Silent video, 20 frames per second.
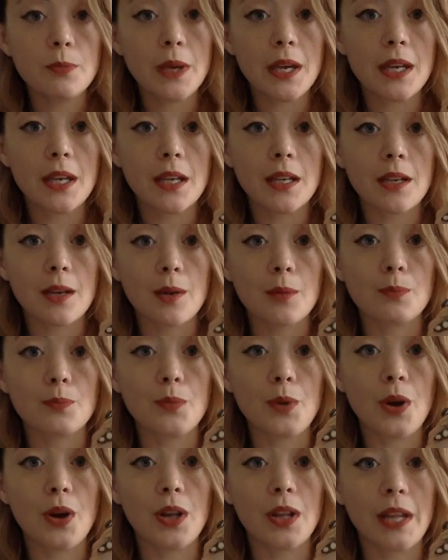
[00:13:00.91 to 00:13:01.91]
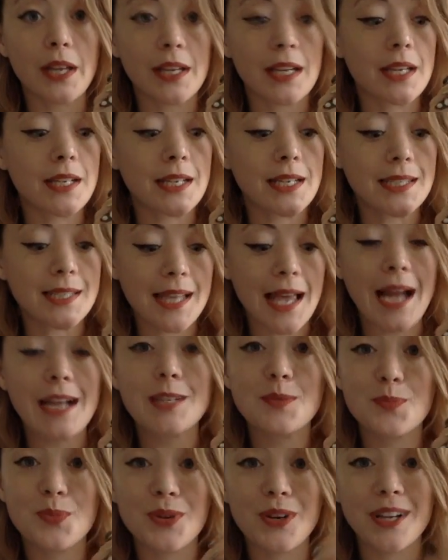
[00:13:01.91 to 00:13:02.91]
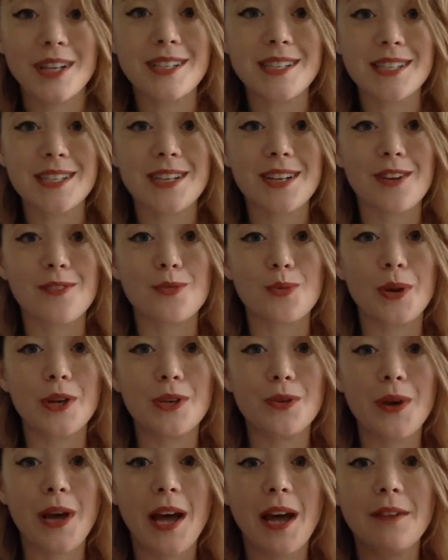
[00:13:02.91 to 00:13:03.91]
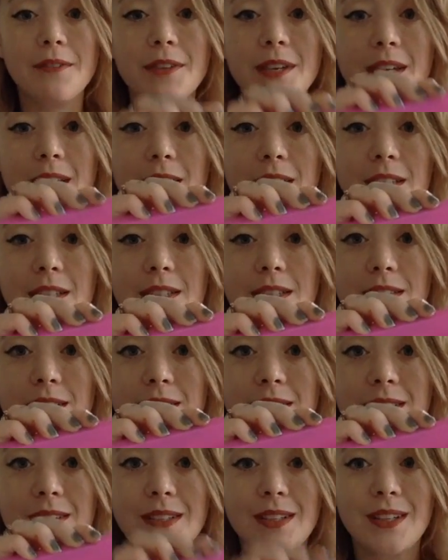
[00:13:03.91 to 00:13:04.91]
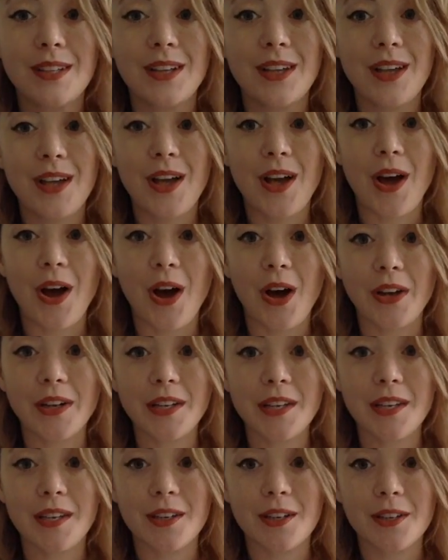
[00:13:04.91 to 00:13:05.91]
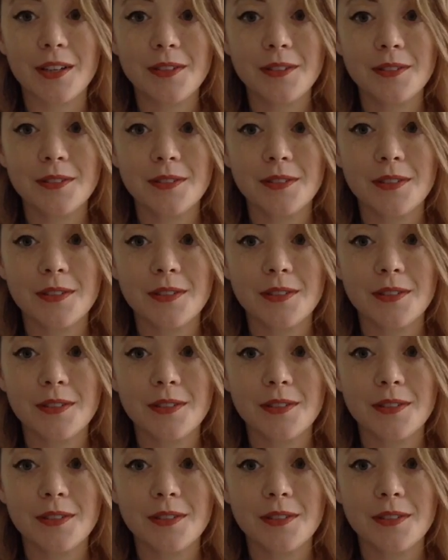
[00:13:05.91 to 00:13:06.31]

made an exact print of what you have here on here.